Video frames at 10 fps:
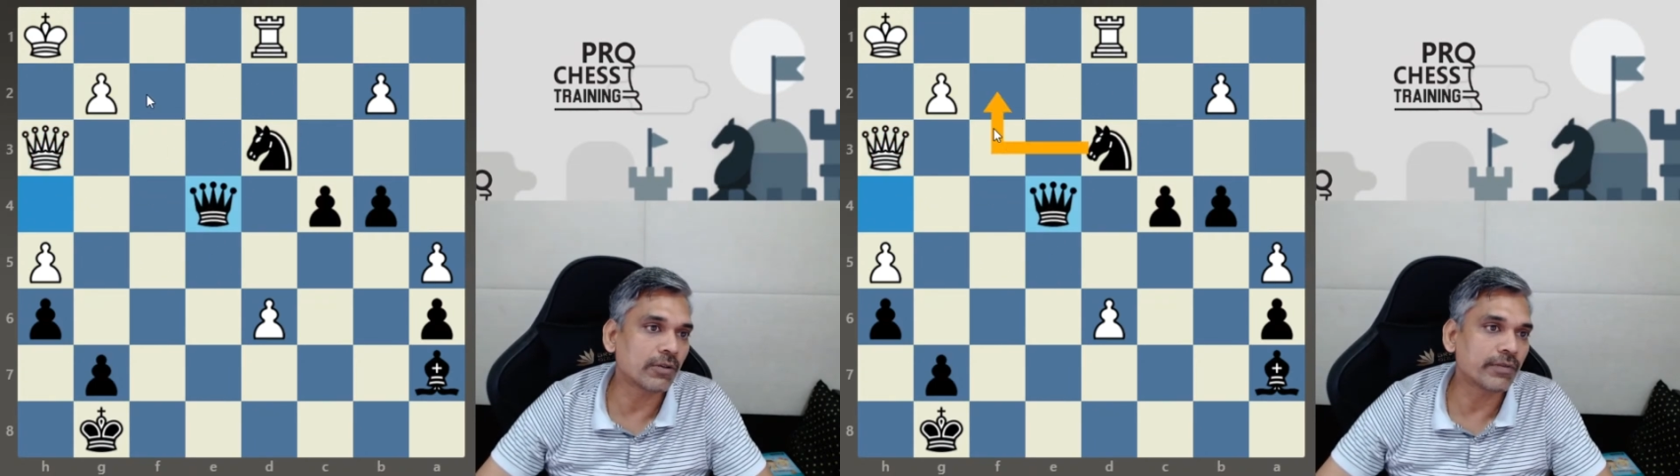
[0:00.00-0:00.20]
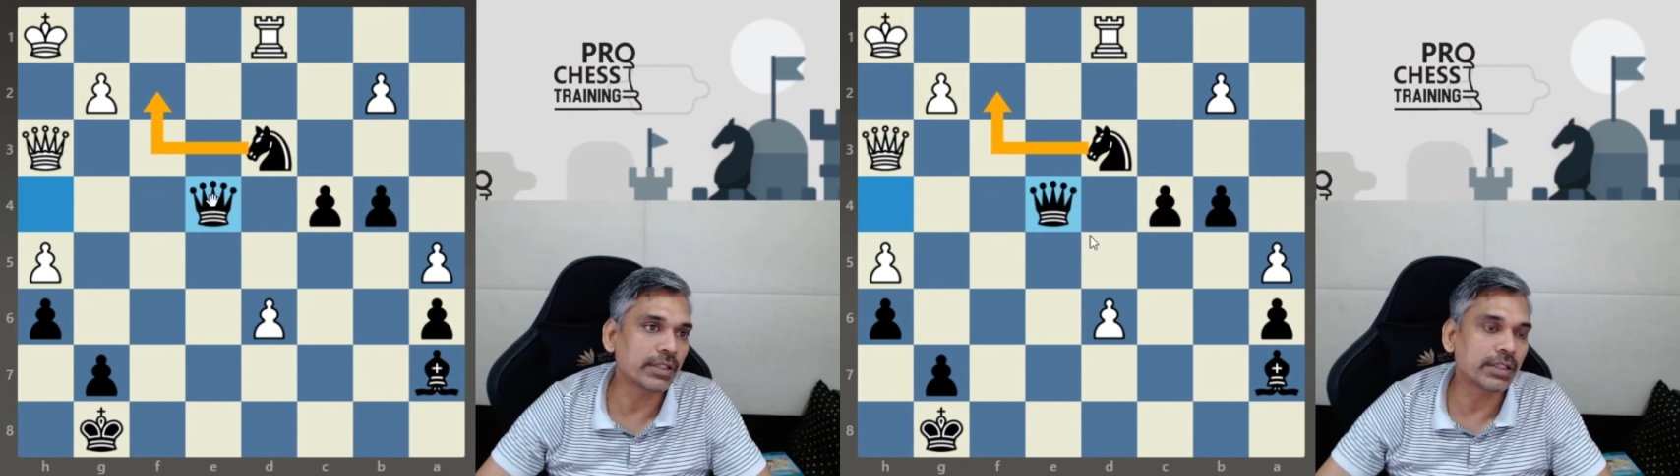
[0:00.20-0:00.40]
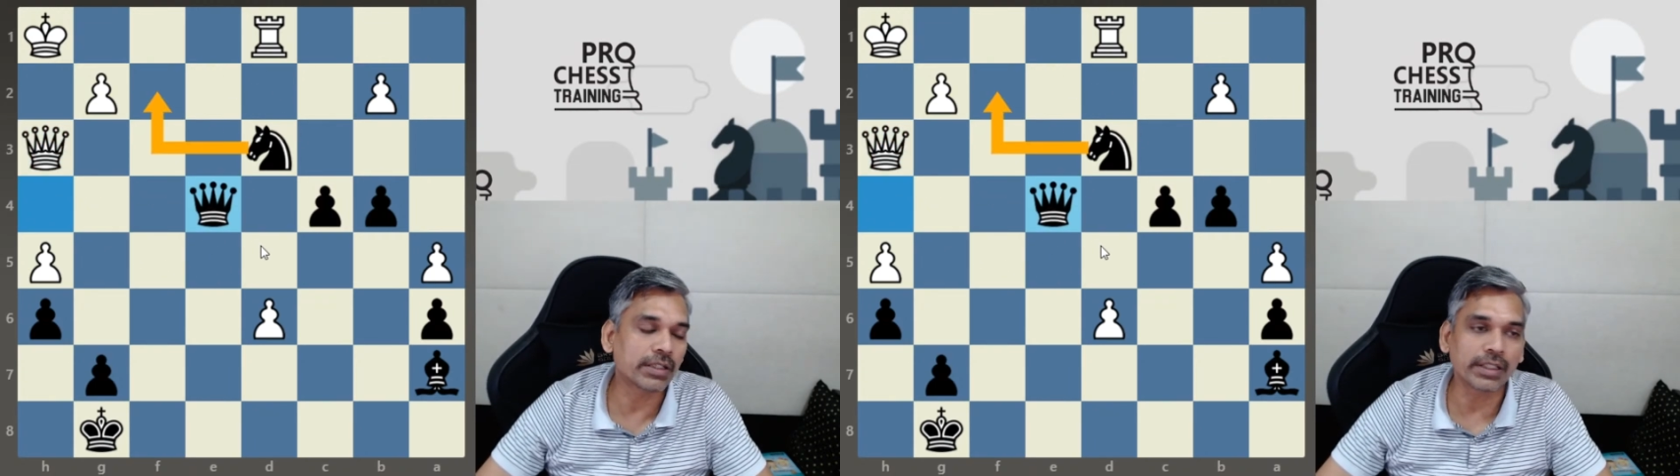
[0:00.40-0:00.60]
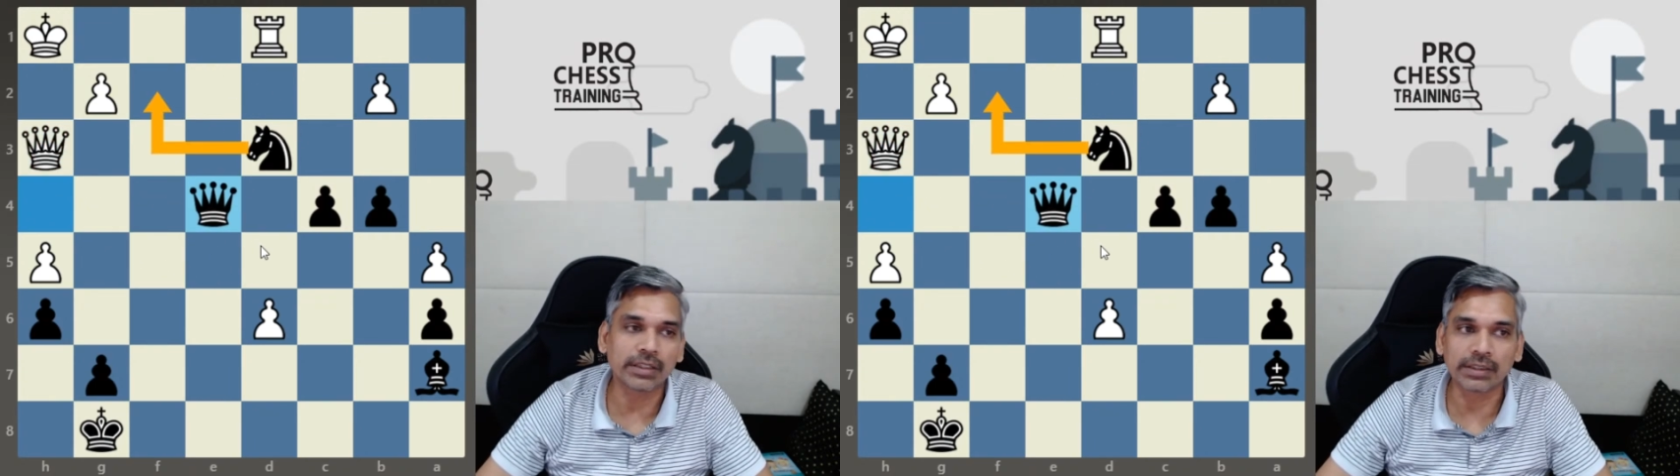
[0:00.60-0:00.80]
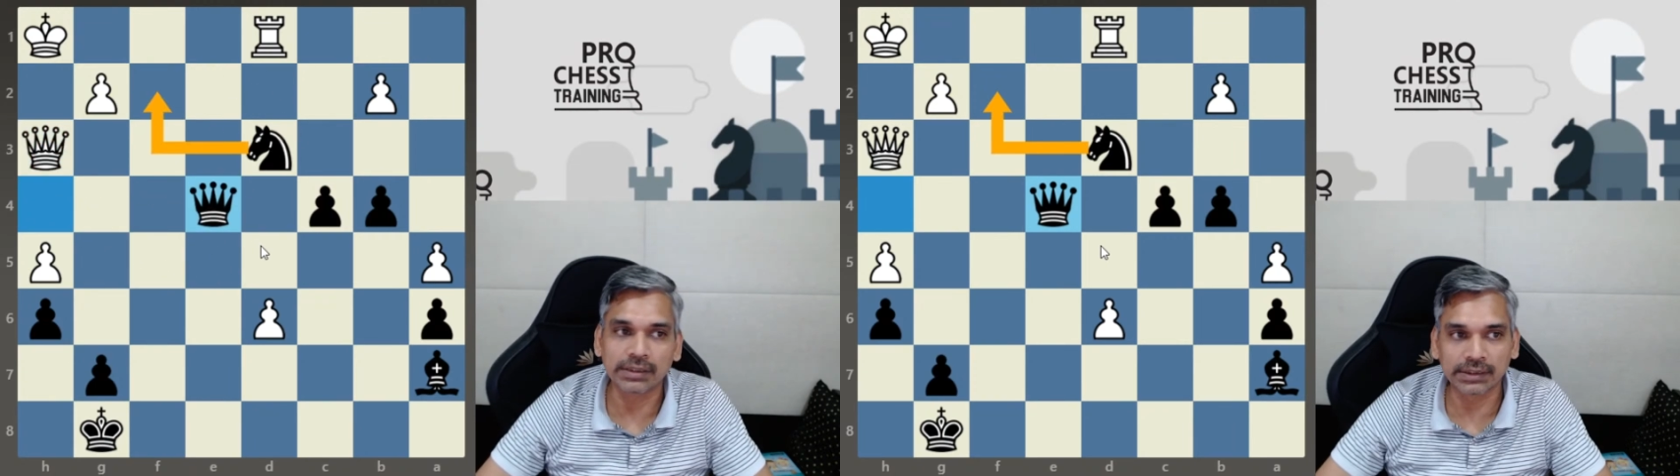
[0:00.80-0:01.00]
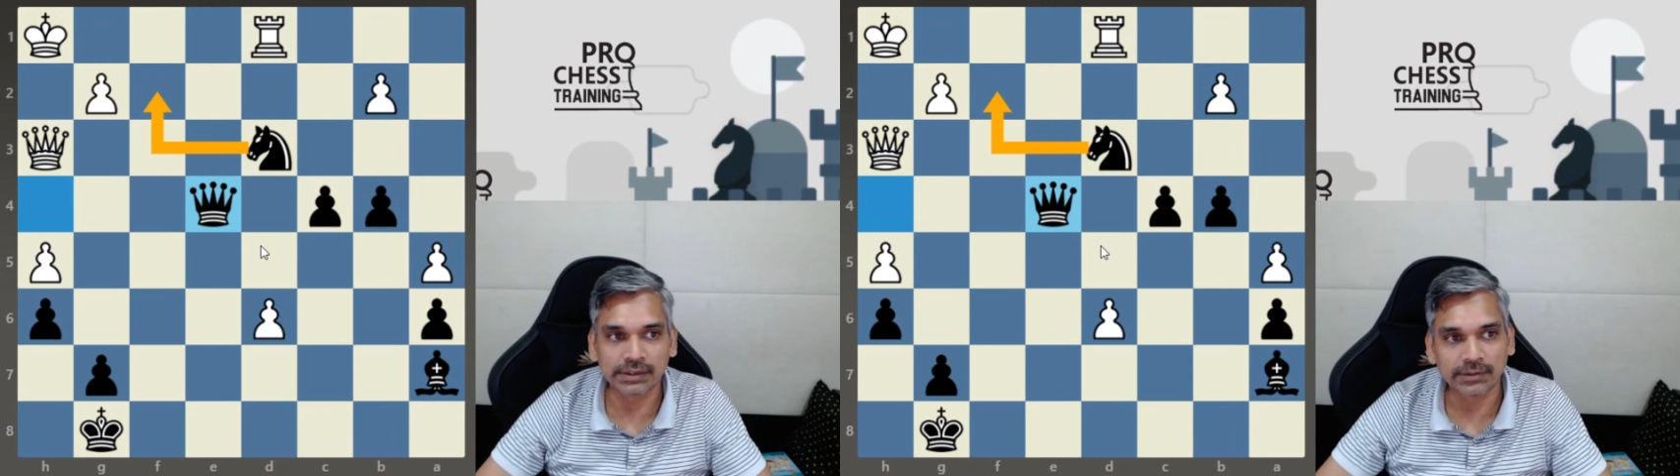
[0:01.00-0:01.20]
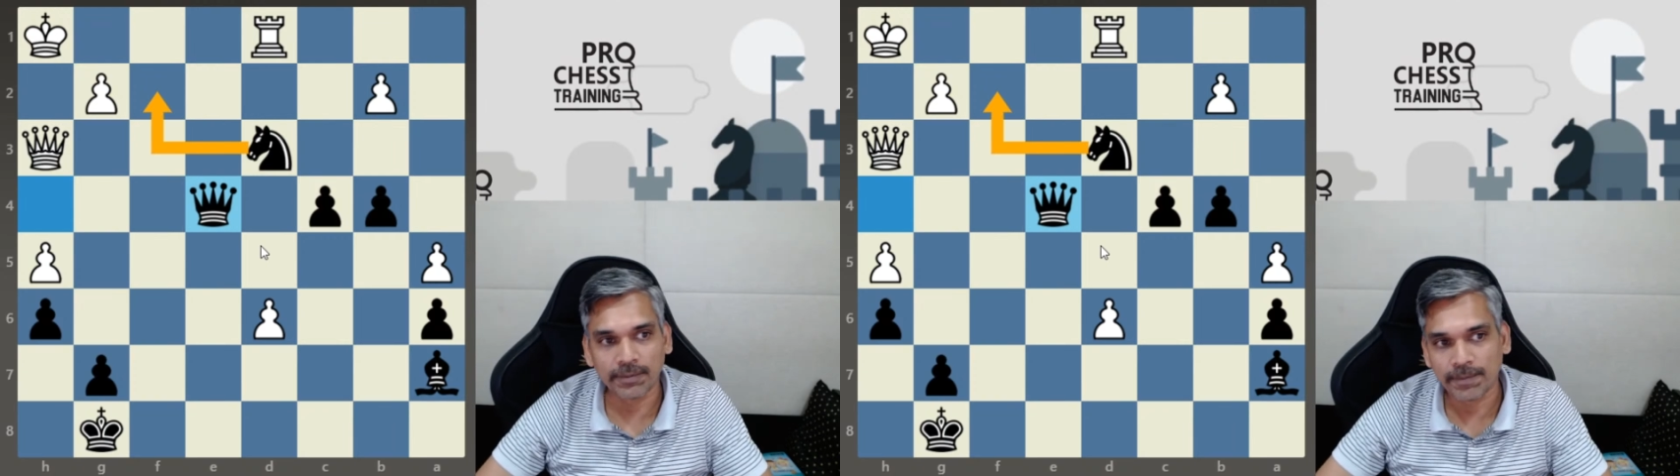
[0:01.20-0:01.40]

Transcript: now we are threatening this.